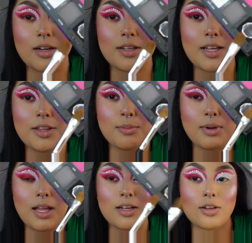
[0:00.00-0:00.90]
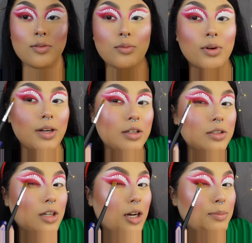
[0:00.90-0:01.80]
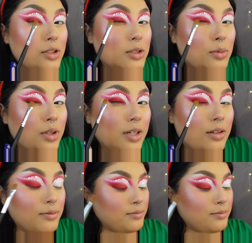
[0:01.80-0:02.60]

gonna add the black right on top and smoke it out.